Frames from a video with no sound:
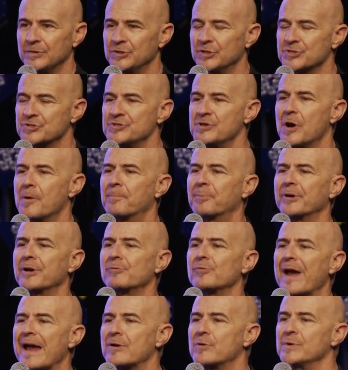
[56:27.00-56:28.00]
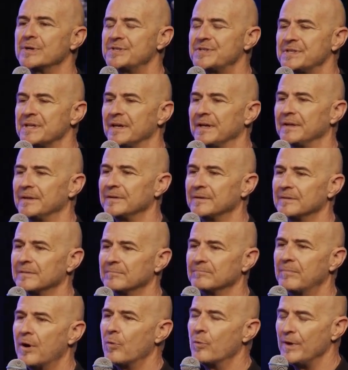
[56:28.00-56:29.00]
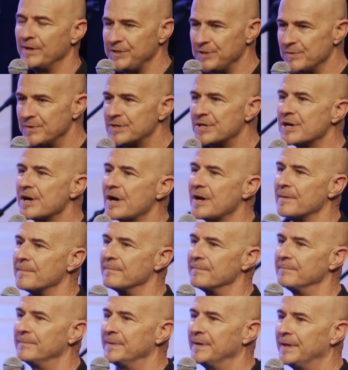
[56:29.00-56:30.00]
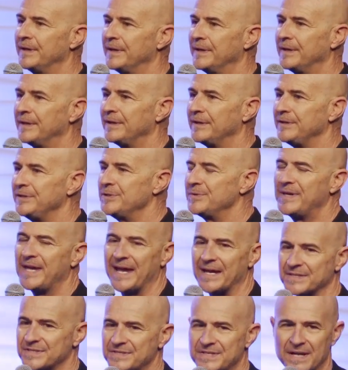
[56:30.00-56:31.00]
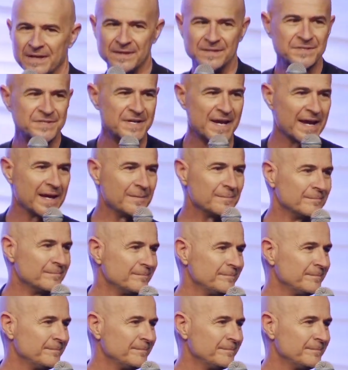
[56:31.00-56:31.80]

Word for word: There's no prerequisite, but when you come, you can't stay the same.